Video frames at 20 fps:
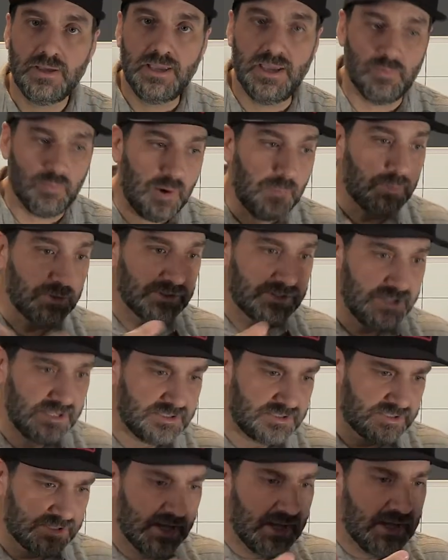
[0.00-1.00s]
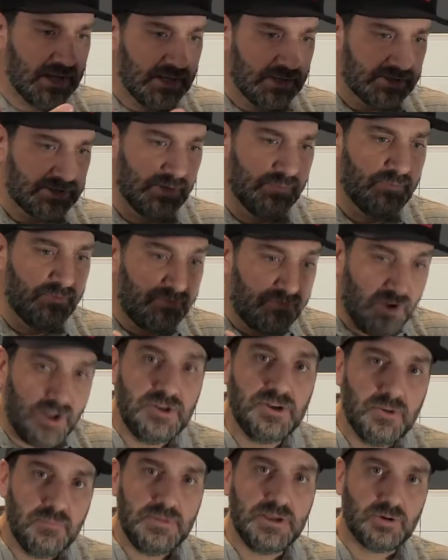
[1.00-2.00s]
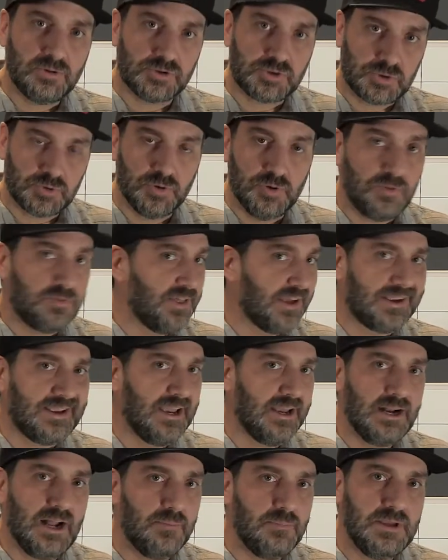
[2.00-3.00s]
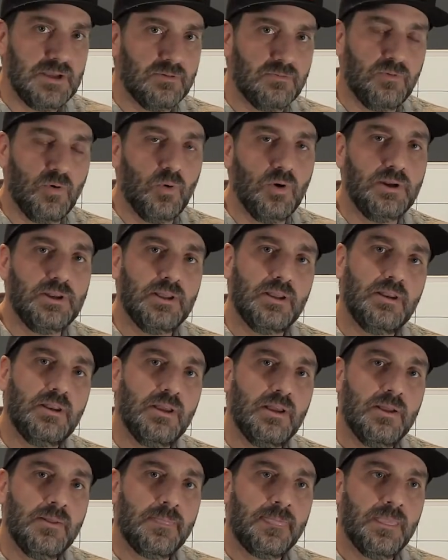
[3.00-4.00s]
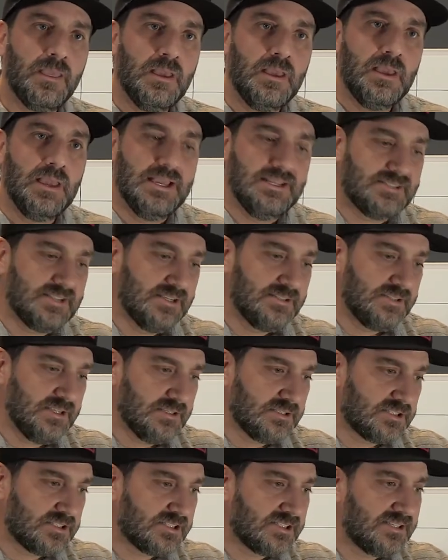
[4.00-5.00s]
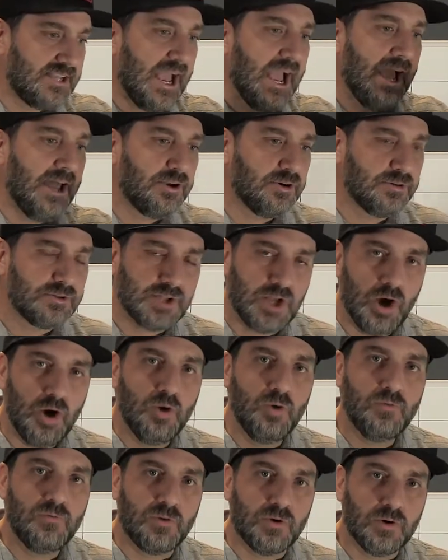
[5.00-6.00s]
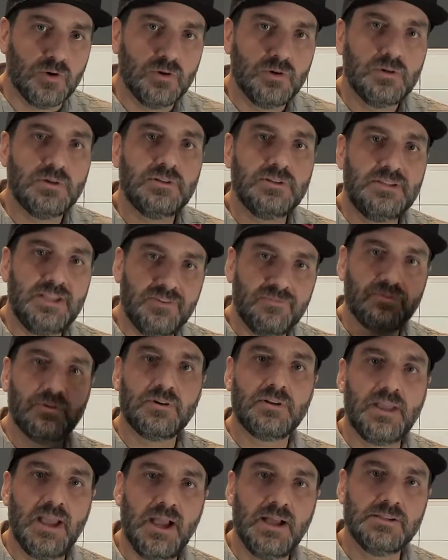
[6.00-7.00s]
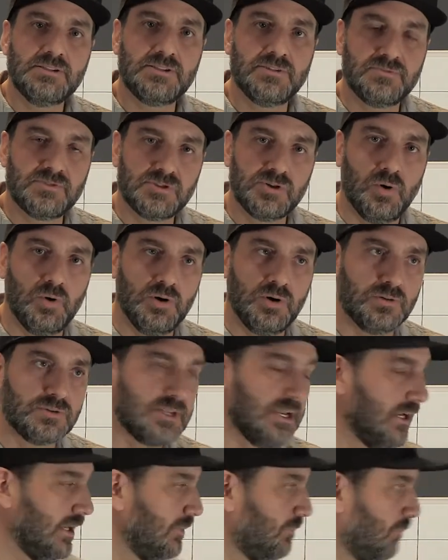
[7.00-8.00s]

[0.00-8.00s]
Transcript: it represents some fundamental truth that cannot be avoided. He says it scatters over different kinds of soils. And